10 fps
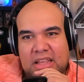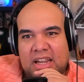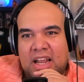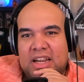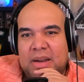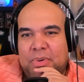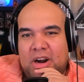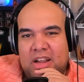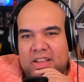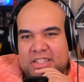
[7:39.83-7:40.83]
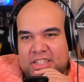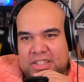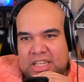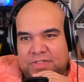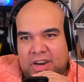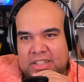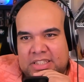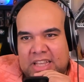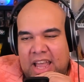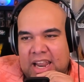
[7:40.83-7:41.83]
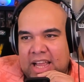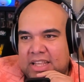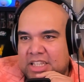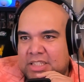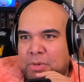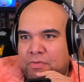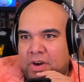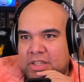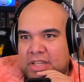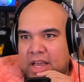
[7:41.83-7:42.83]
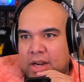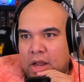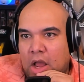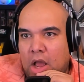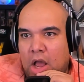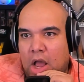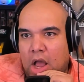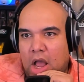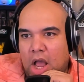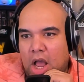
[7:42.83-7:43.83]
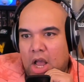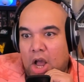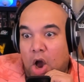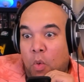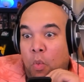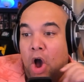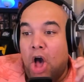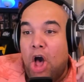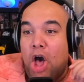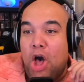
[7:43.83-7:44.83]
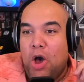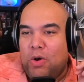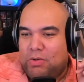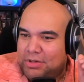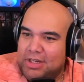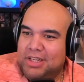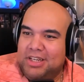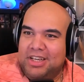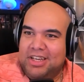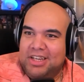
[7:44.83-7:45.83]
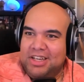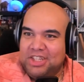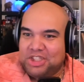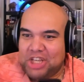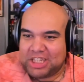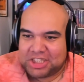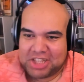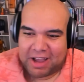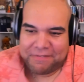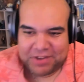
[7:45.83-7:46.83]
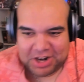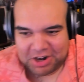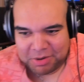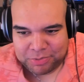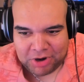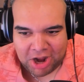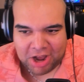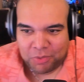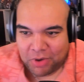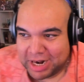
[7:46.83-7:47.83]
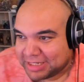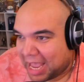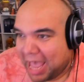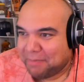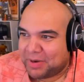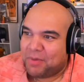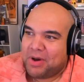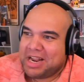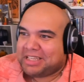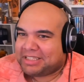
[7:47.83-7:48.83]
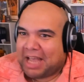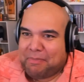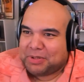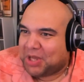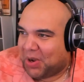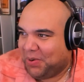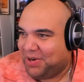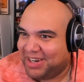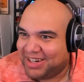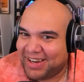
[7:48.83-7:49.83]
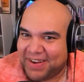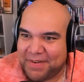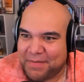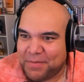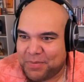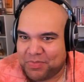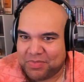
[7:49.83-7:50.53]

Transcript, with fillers: the London part of this is that's very sad. Like this is both very sad. Whoa! She's stuffing her bra. What is happening? What is this episode? Looks Like a